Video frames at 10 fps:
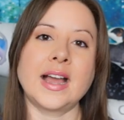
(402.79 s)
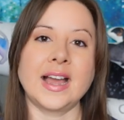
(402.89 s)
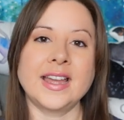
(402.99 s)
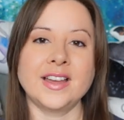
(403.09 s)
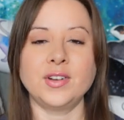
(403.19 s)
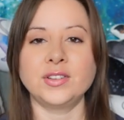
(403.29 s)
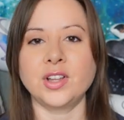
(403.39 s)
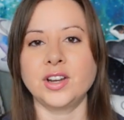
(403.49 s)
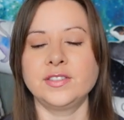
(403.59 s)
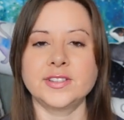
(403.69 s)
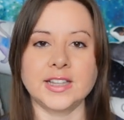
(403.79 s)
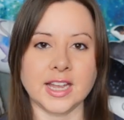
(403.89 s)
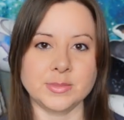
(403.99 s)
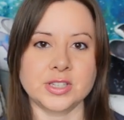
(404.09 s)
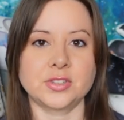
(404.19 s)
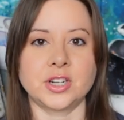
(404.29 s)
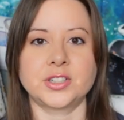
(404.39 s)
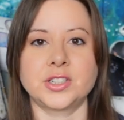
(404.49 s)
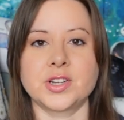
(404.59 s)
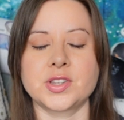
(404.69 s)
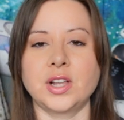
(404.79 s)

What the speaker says: I have a lot of climbing structures,